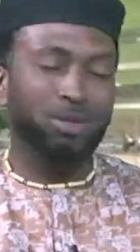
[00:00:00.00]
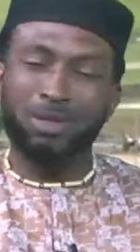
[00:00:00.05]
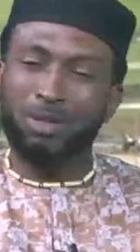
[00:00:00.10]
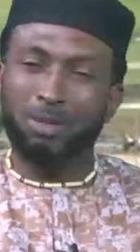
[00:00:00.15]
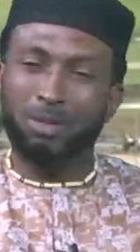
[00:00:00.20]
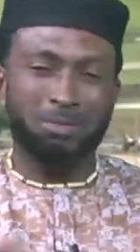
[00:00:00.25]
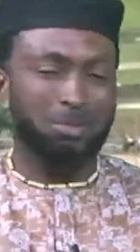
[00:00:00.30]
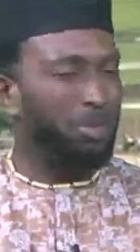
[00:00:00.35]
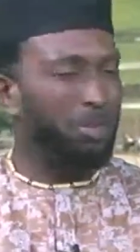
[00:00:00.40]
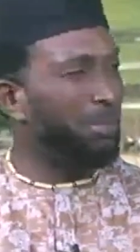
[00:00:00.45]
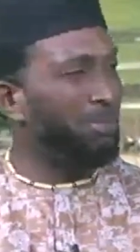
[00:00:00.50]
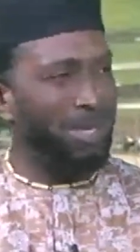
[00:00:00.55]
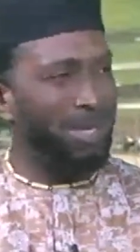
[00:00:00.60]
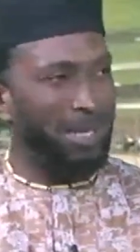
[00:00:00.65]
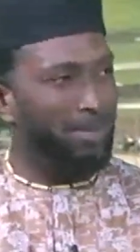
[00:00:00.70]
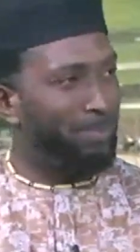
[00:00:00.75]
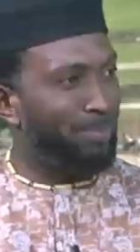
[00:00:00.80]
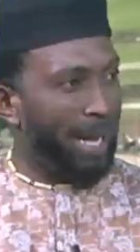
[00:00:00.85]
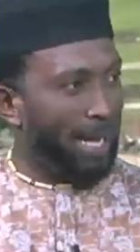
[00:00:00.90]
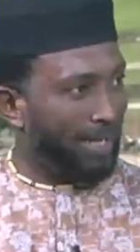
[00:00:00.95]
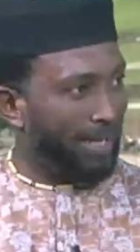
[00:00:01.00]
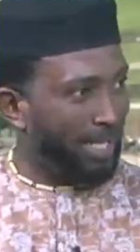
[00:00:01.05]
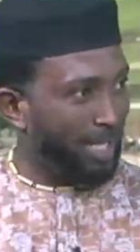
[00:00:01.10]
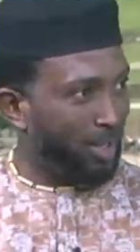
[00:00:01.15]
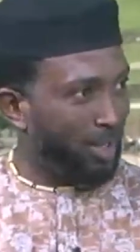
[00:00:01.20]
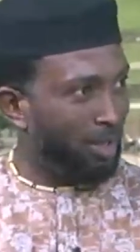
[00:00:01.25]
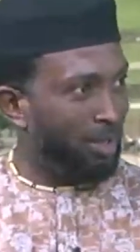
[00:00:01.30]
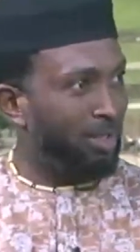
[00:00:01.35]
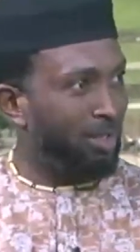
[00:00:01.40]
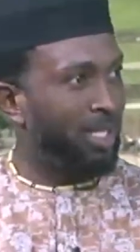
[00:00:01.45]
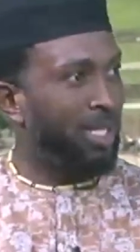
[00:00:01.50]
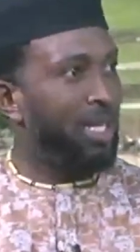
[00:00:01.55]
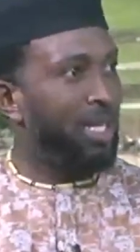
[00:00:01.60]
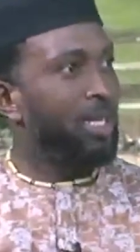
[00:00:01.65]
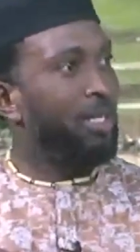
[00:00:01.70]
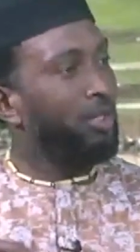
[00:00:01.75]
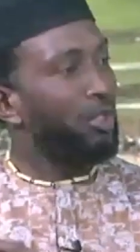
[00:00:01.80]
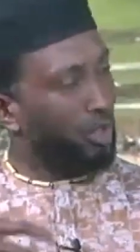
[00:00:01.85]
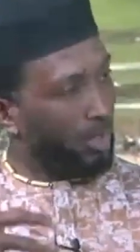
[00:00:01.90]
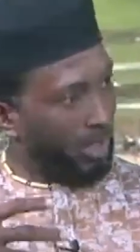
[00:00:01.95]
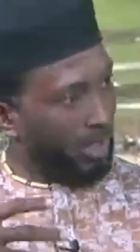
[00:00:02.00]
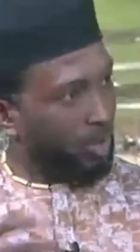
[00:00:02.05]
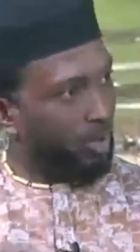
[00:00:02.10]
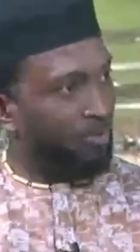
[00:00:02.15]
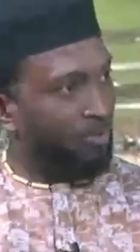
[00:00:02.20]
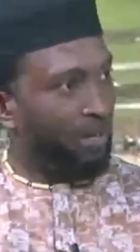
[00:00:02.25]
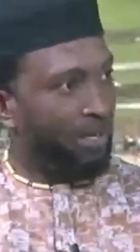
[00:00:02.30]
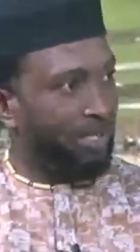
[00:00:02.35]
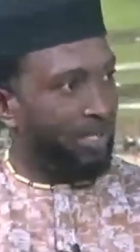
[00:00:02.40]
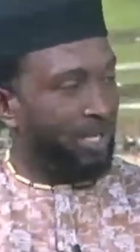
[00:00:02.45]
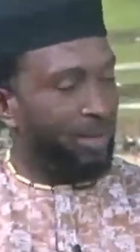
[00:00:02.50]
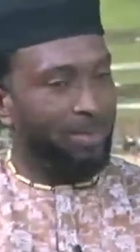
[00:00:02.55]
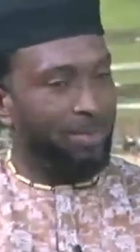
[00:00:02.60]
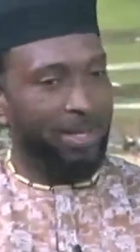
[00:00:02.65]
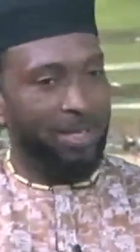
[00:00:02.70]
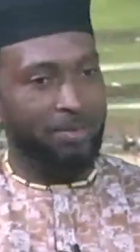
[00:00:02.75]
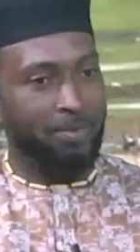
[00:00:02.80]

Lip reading: It's also, you know, many black nations still suffer the same thing.